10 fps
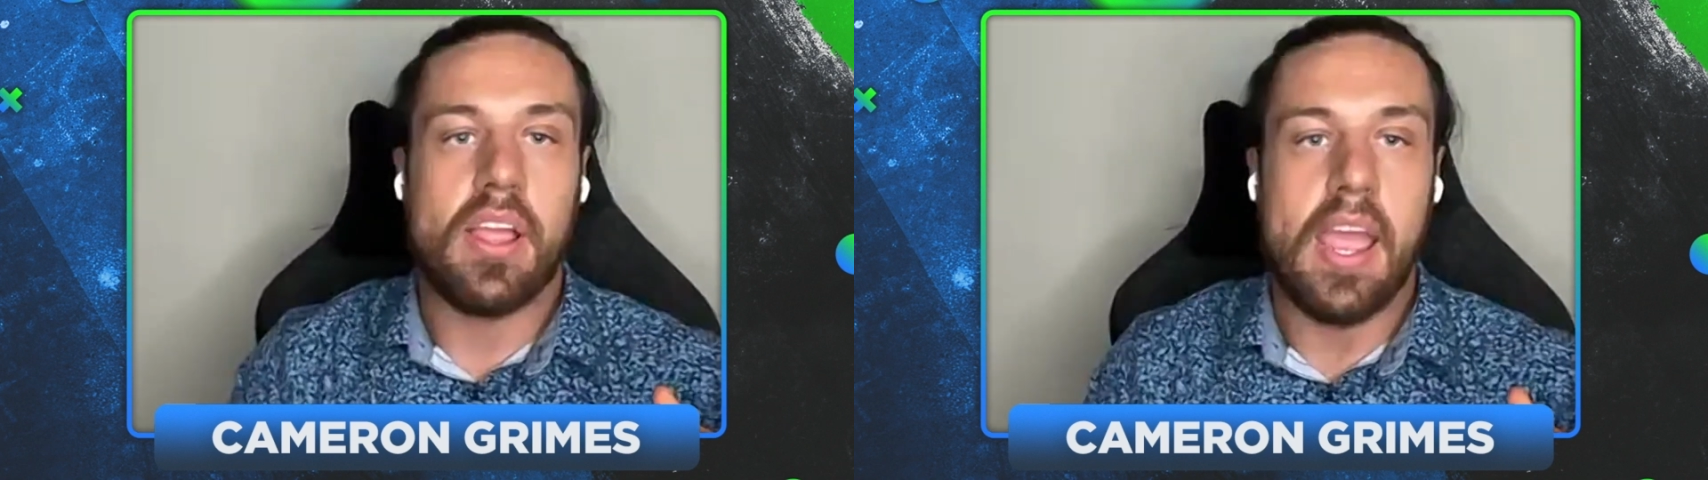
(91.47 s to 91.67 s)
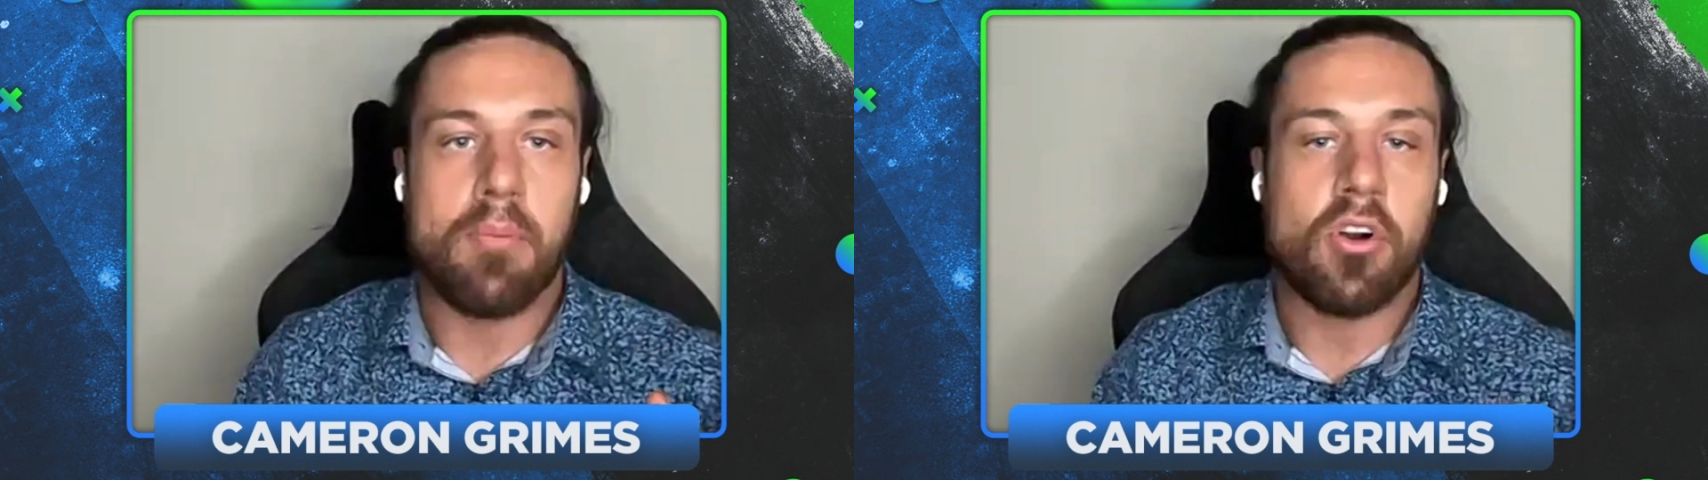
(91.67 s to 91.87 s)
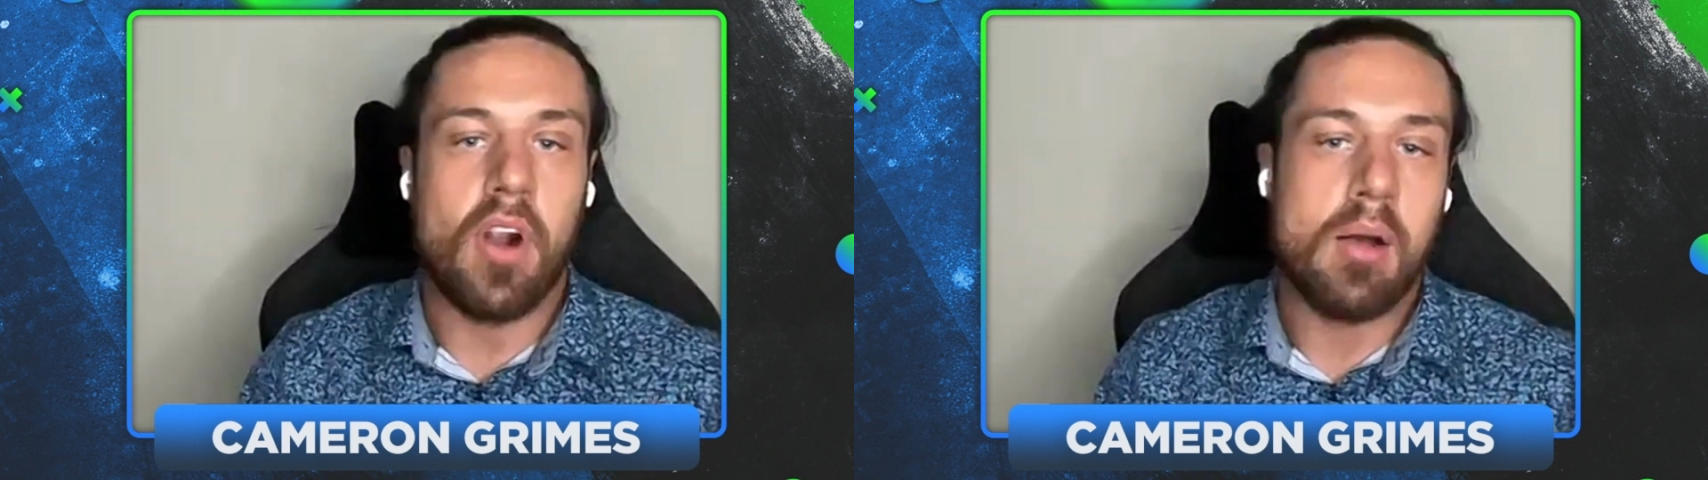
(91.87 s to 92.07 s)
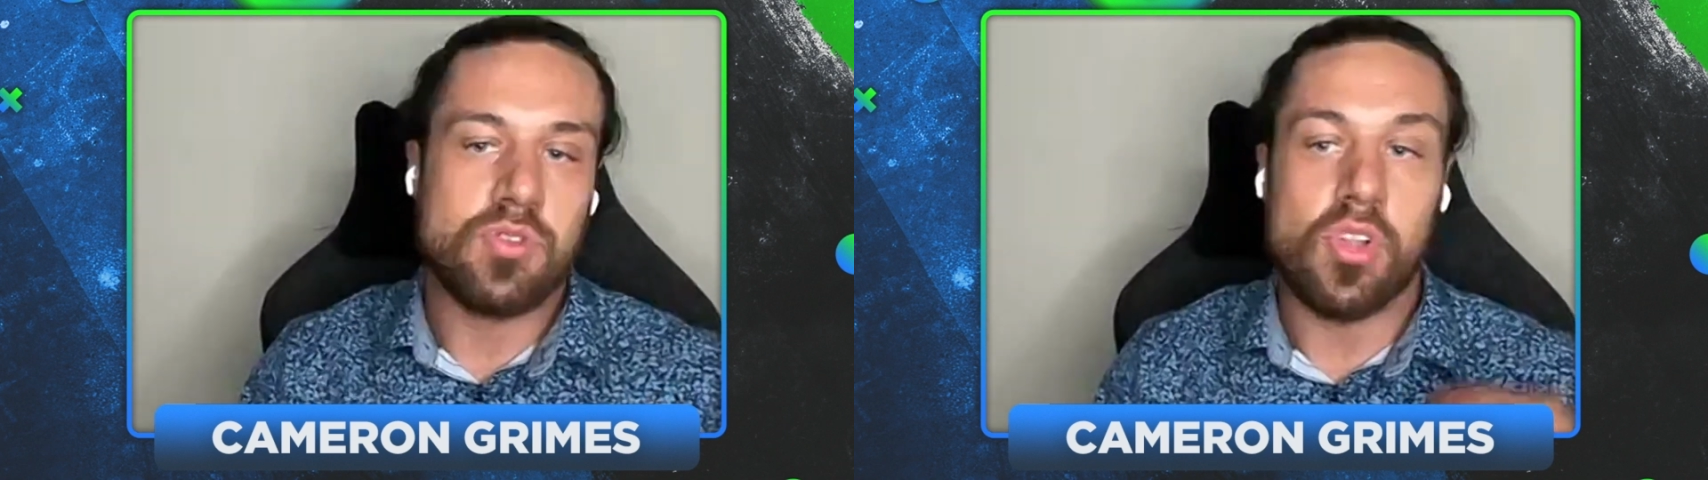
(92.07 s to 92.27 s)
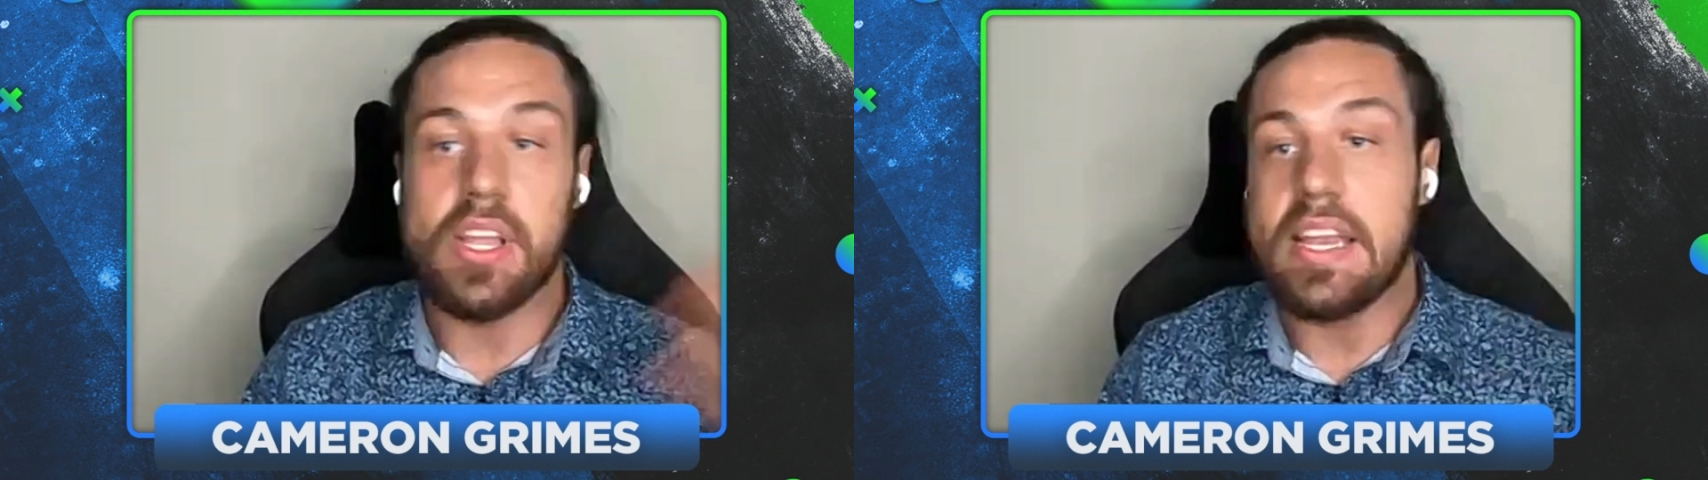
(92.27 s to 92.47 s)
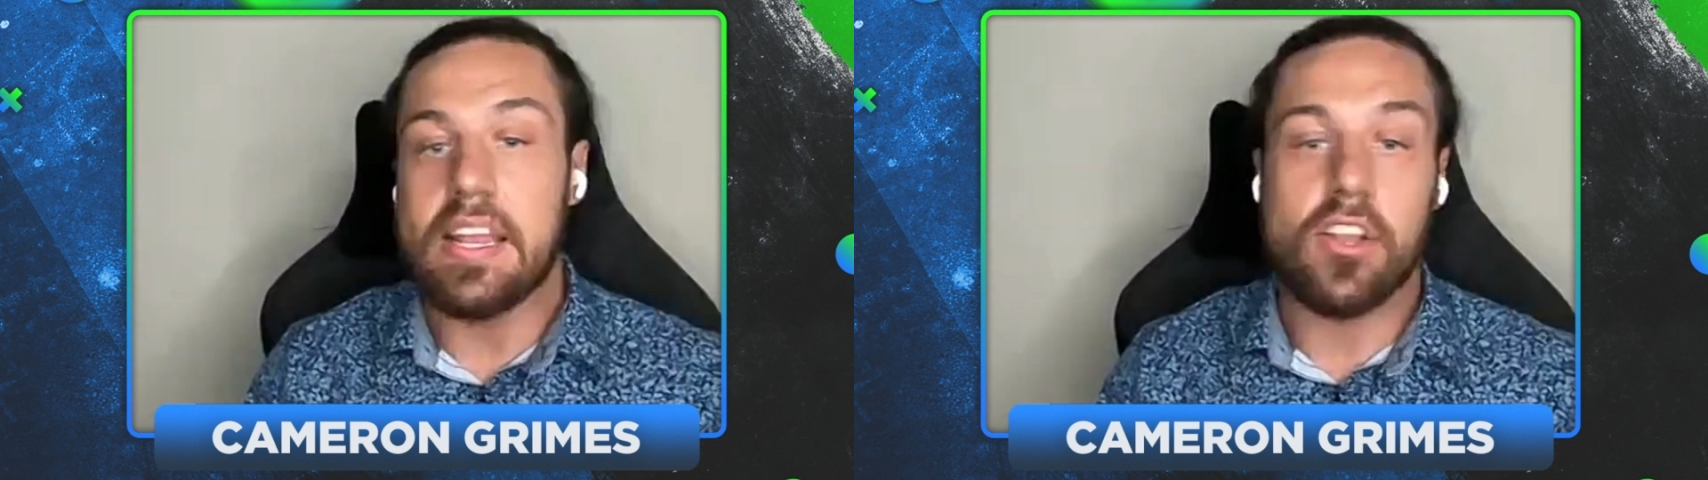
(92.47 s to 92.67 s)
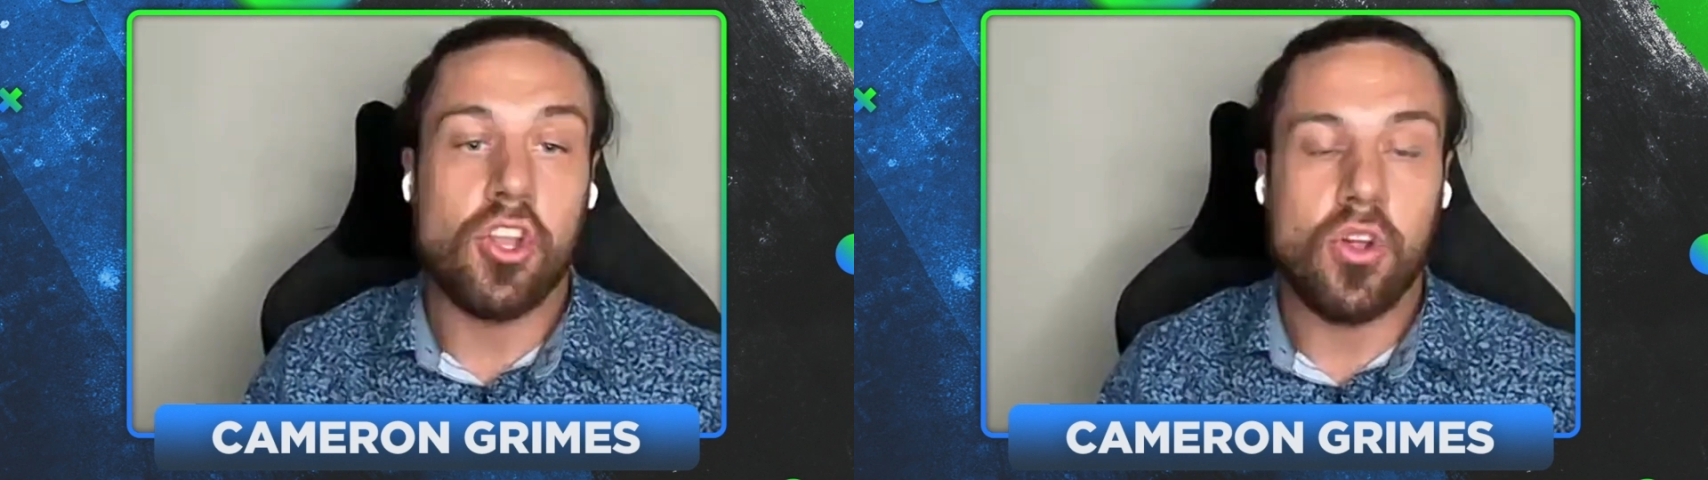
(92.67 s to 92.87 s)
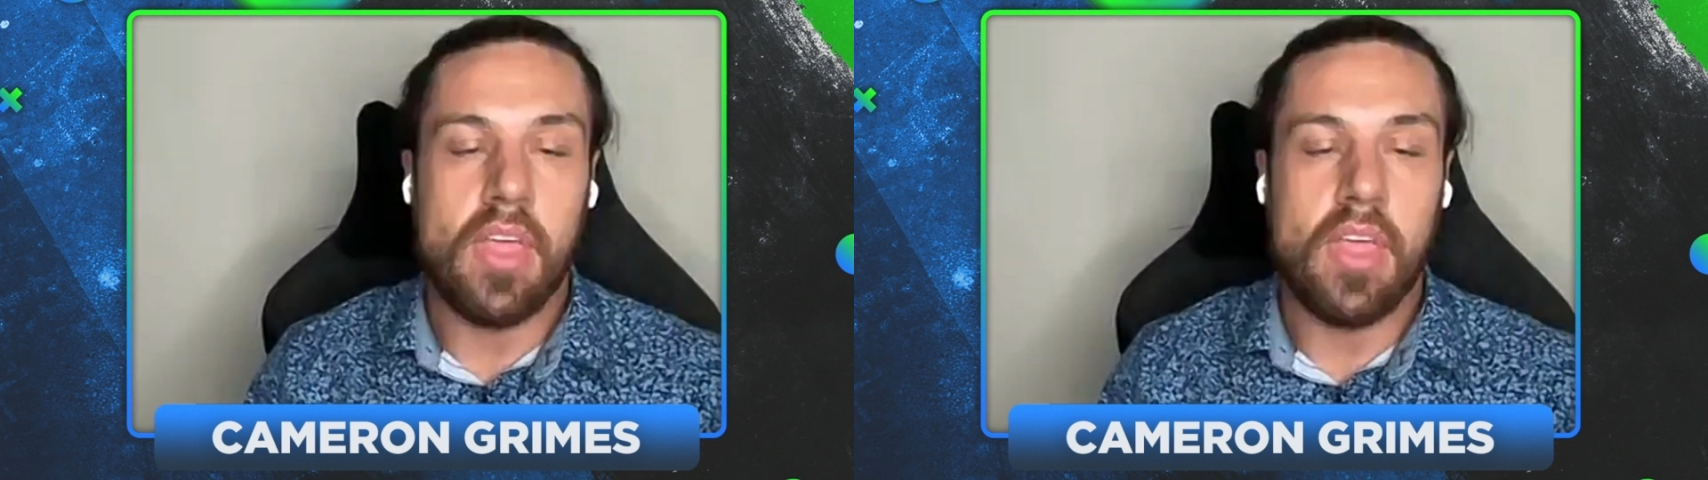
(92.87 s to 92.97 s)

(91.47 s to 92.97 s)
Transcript: Cameron Grimes really needed to do